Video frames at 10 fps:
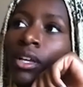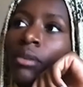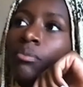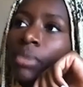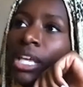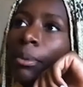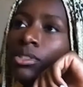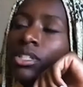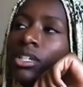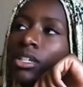being able
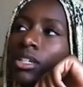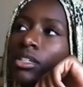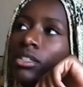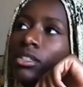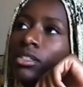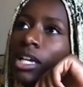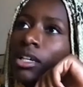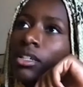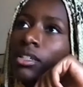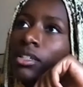to like
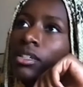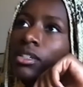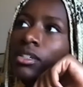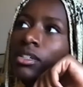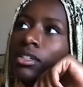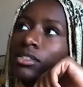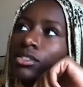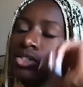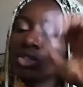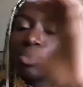
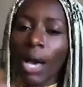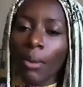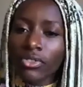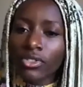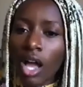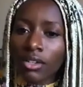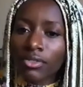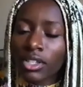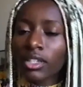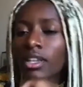do that with
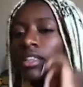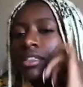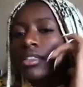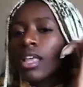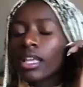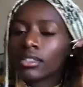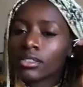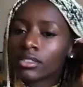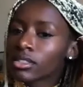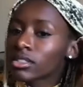photography, and
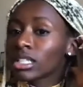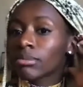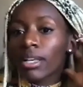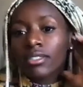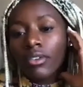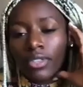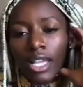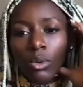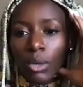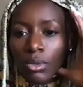seeing myself in that
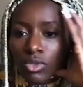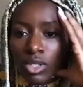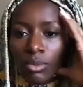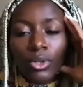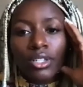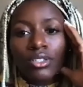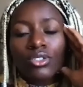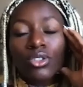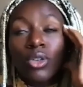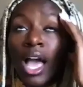way was really important.
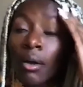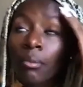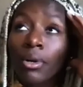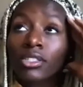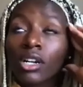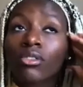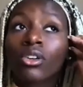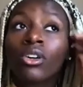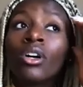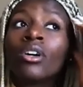So yeah, but in
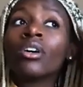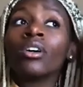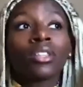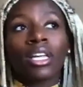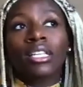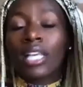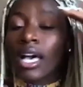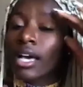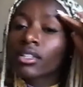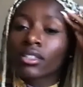general, like I said,